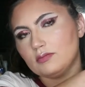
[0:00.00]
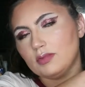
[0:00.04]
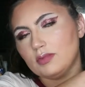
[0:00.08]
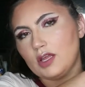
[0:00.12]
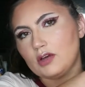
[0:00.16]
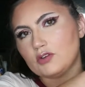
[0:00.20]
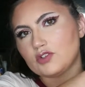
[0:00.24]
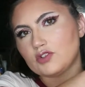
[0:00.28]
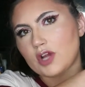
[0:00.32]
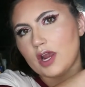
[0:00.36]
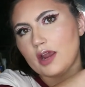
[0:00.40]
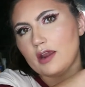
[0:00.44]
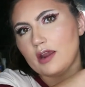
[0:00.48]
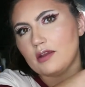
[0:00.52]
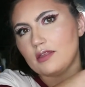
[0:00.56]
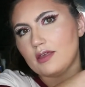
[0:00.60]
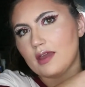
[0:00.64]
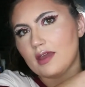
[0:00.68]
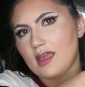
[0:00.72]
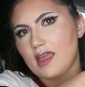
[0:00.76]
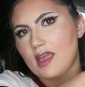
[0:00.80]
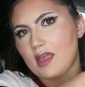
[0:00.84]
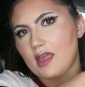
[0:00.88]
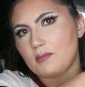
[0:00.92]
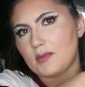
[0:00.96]
blow dryer
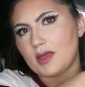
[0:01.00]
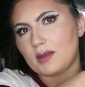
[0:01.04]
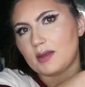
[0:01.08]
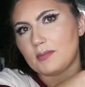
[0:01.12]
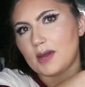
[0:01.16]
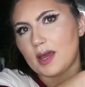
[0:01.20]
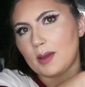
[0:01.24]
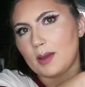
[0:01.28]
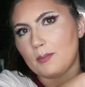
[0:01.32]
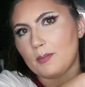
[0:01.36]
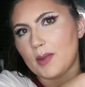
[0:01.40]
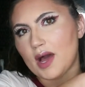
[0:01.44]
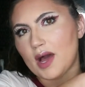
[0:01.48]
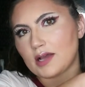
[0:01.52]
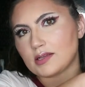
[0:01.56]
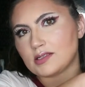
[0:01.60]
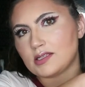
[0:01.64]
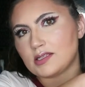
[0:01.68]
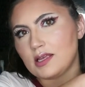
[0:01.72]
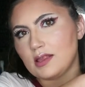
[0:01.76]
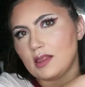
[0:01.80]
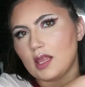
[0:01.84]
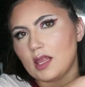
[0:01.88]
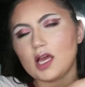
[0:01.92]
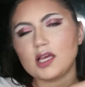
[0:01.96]
that came in my
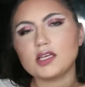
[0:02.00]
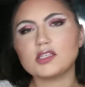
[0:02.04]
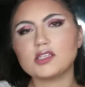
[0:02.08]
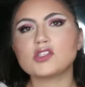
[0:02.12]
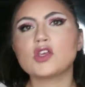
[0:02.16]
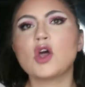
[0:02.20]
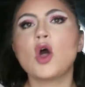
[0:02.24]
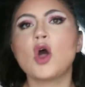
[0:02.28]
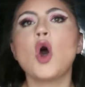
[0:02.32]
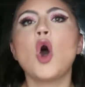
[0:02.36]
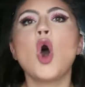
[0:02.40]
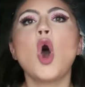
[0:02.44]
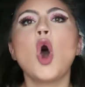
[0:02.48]
BoxyLux,